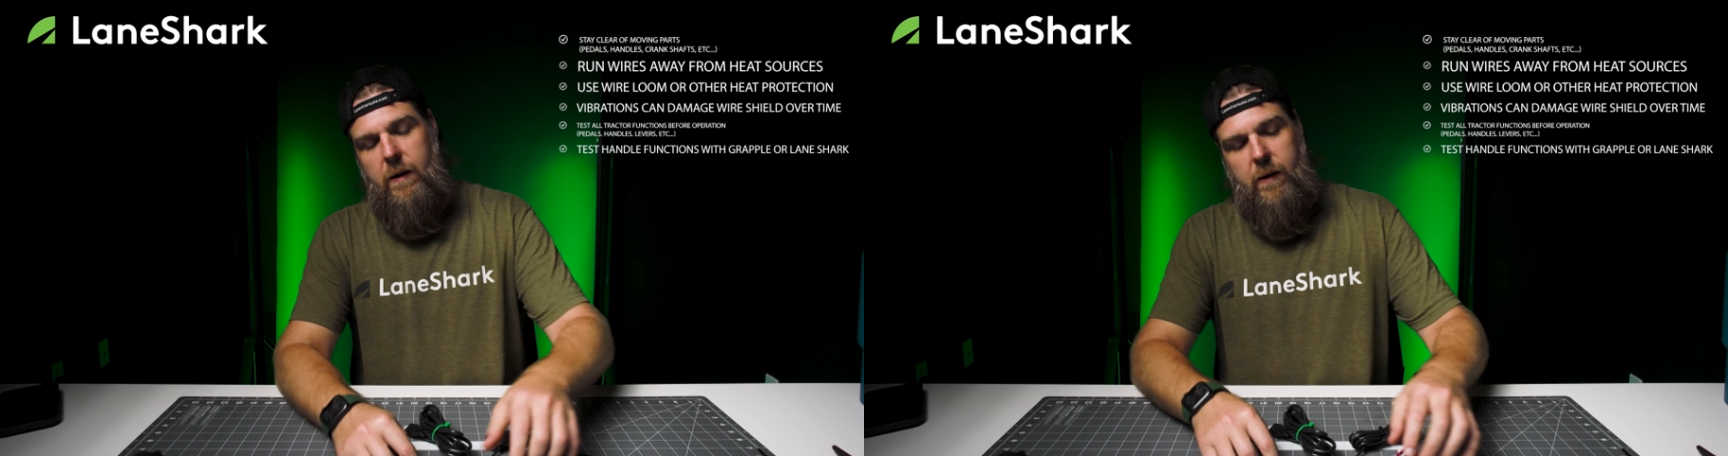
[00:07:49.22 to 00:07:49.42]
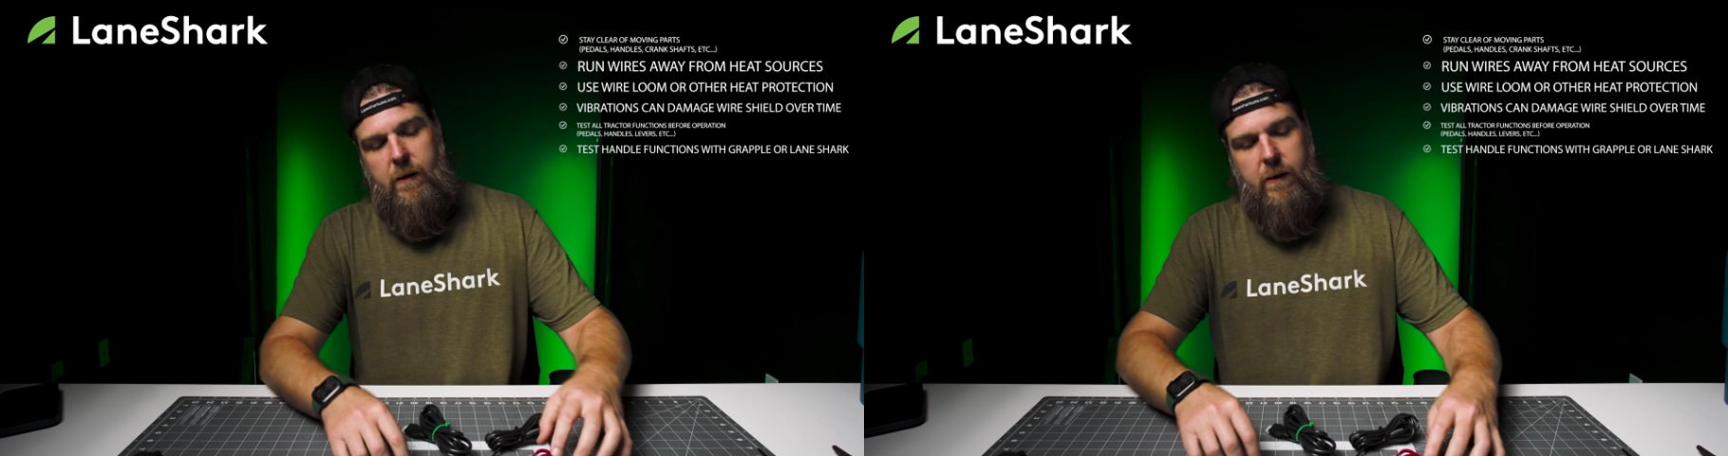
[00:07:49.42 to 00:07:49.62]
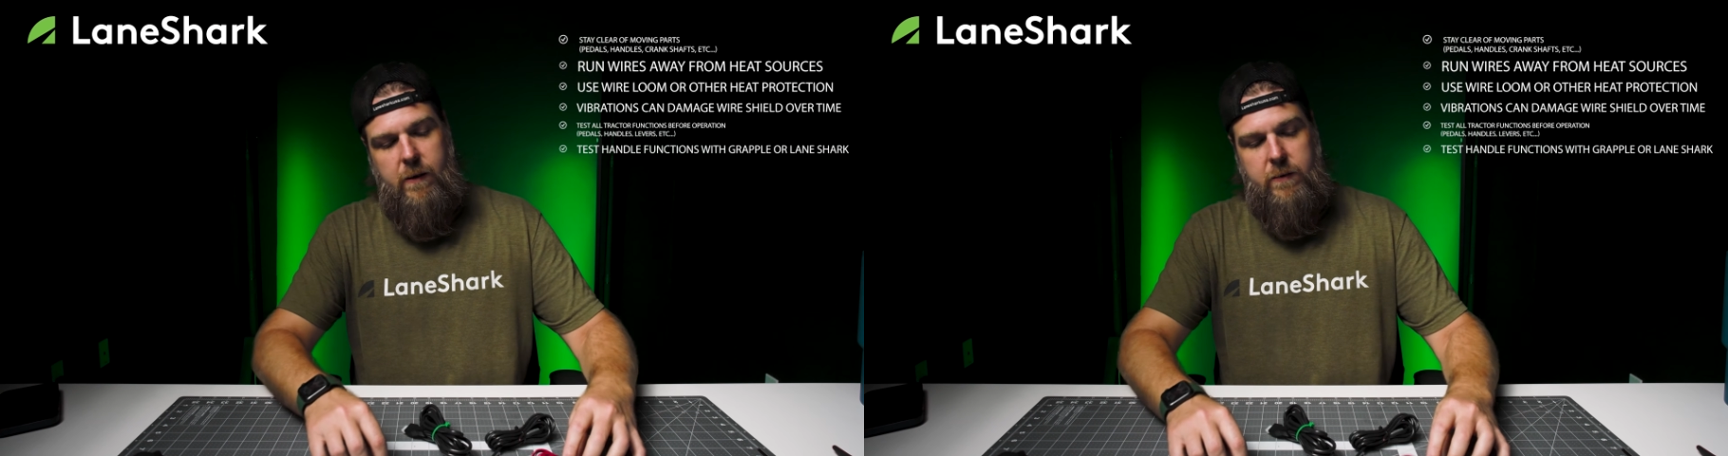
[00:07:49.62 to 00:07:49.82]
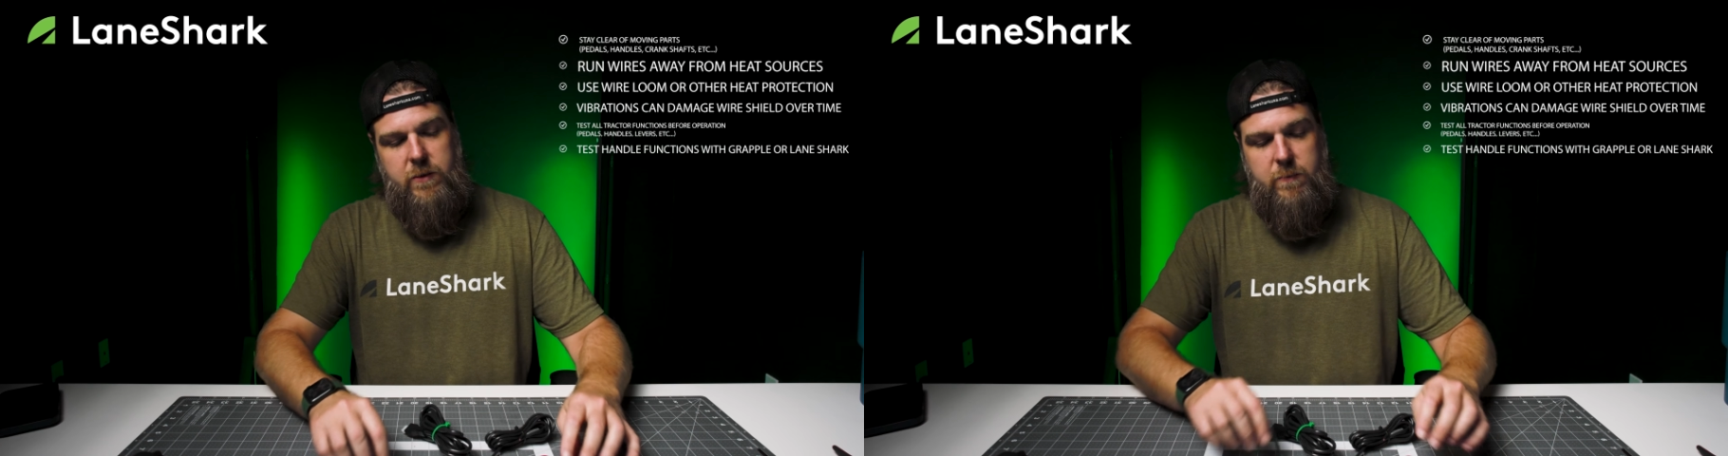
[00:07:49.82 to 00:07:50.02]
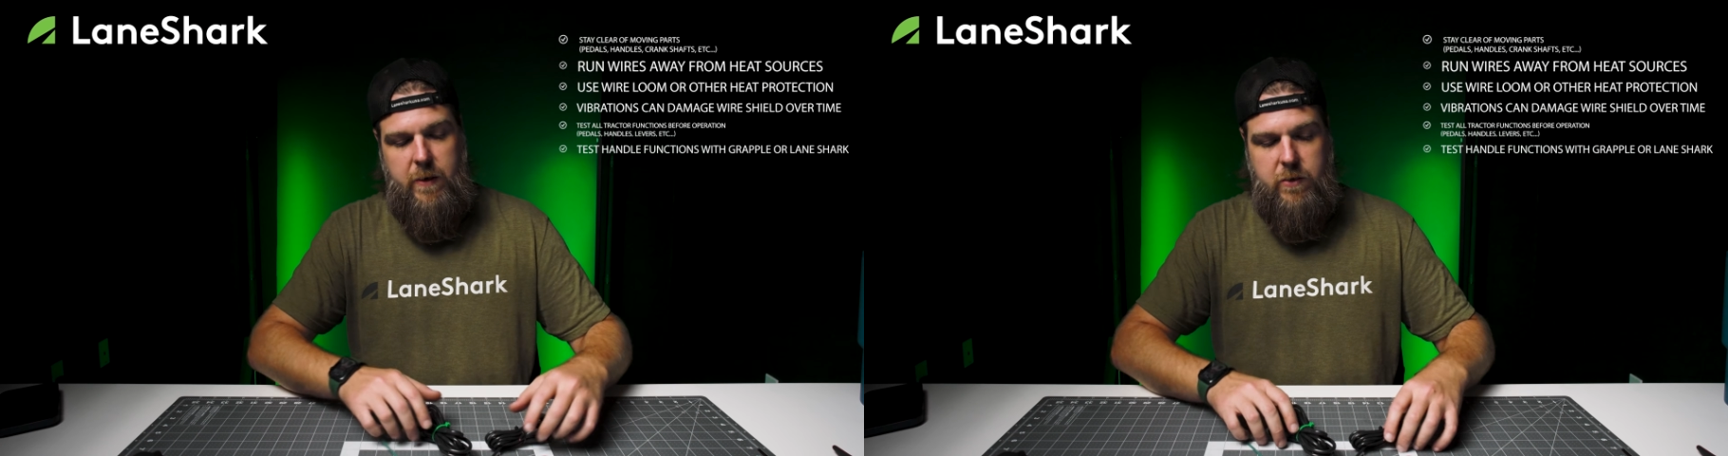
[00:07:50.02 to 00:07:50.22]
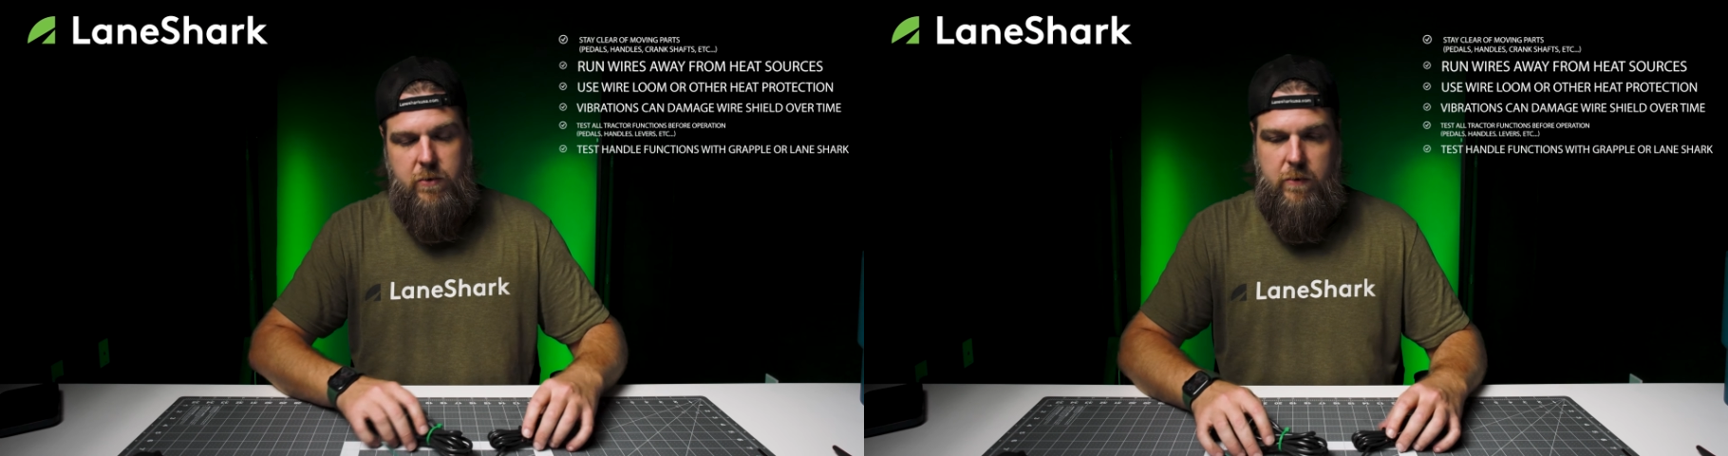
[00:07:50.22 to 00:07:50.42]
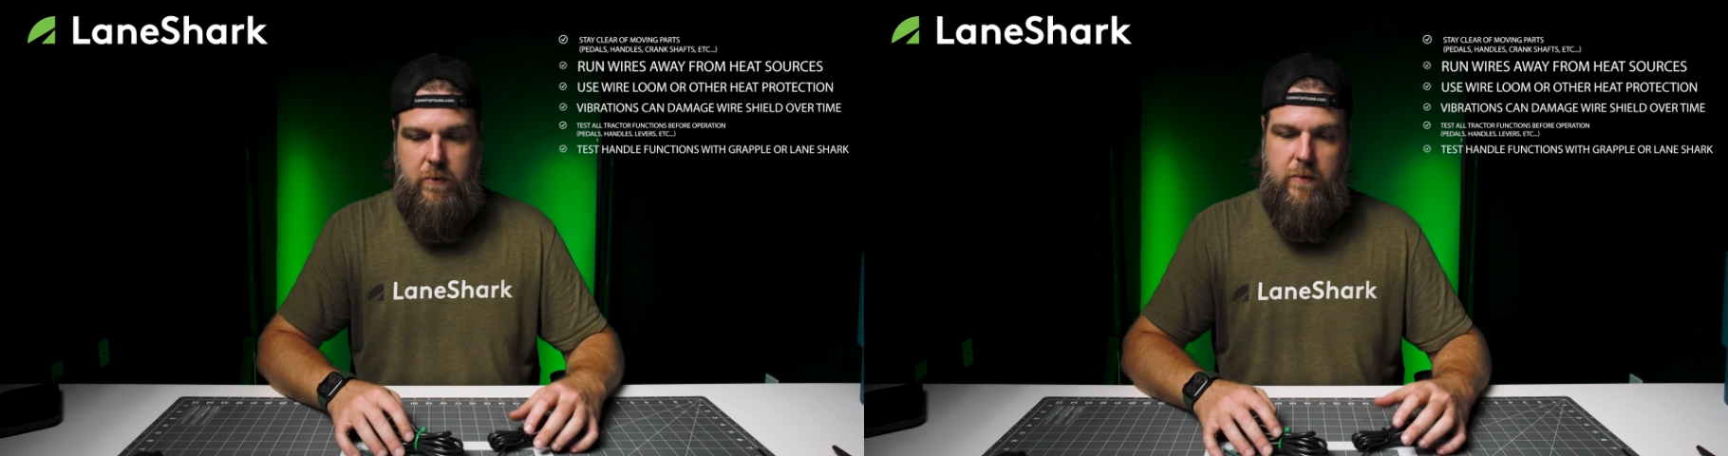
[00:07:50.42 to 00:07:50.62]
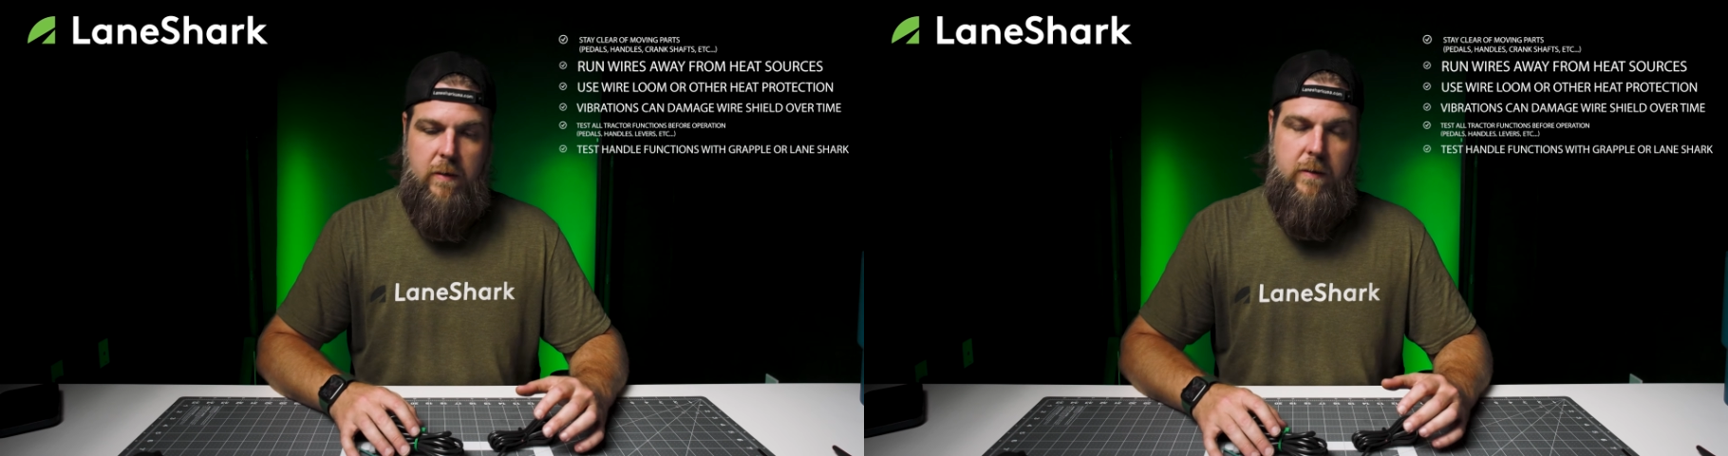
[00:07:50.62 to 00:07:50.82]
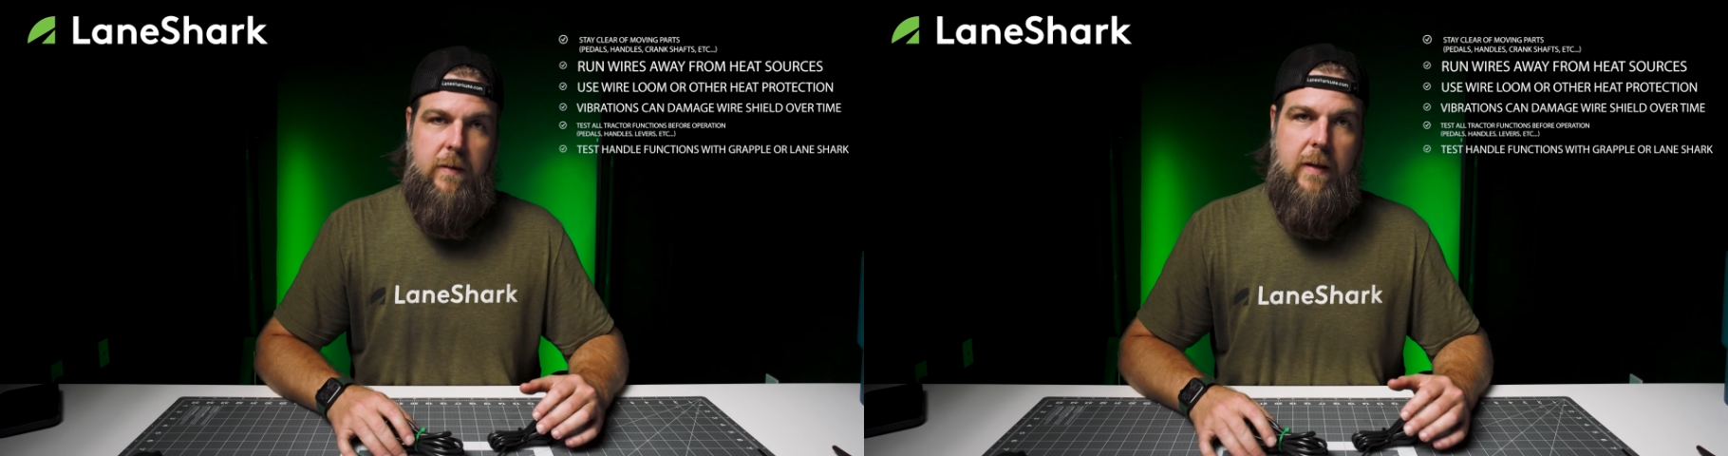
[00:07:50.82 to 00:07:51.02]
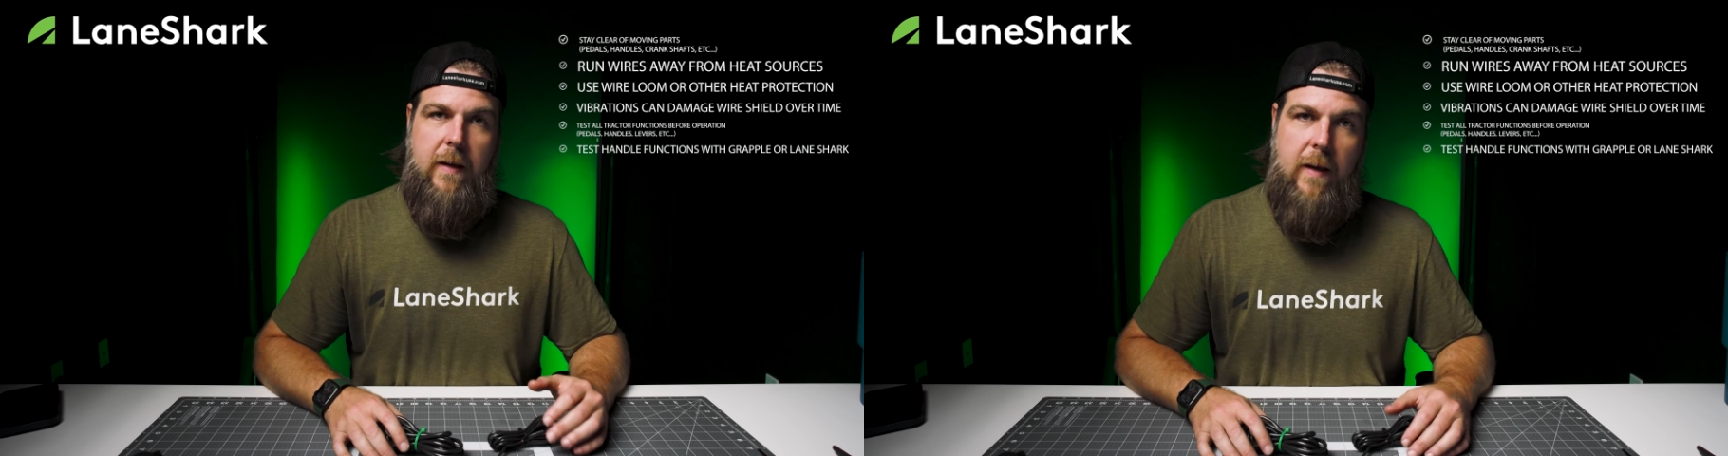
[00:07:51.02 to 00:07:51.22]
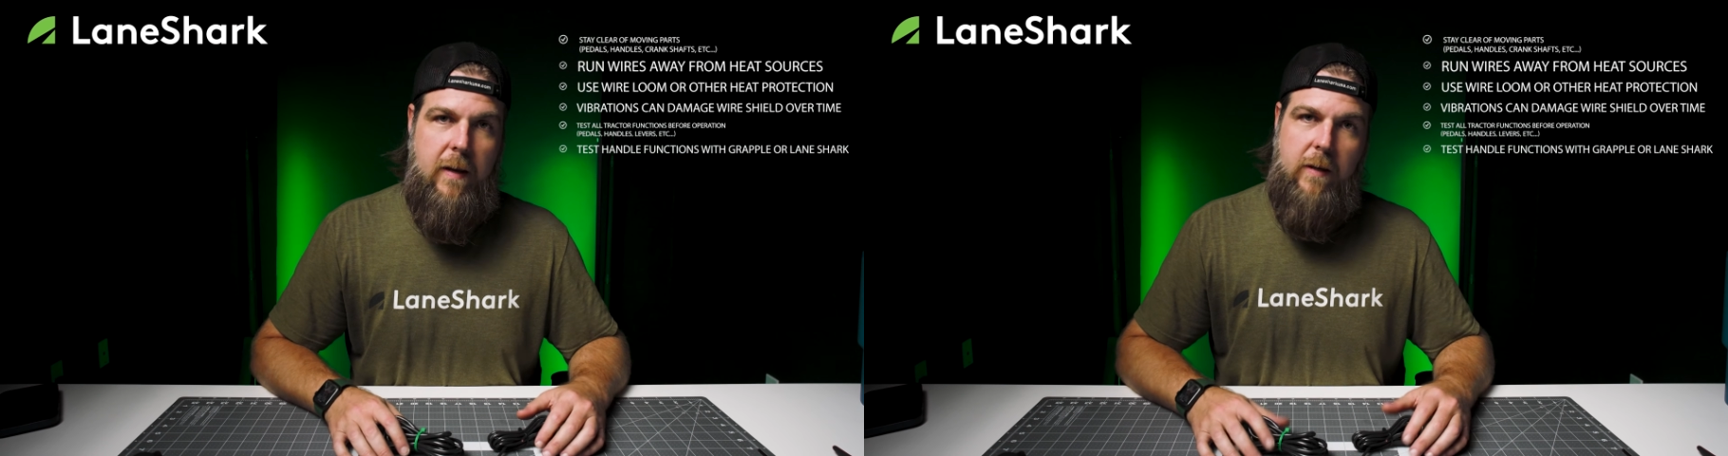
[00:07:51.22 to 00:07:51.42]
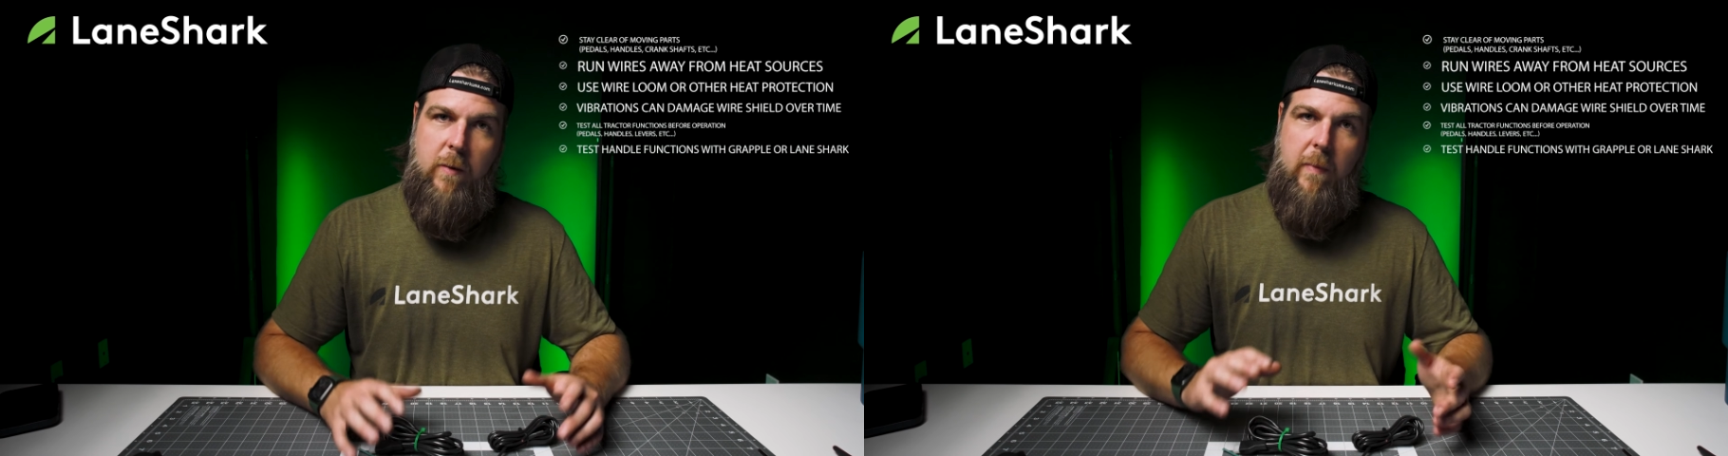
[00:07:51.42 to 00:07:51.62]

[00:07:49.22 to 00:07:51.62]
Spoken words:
Just make sure there's nothing deadheading.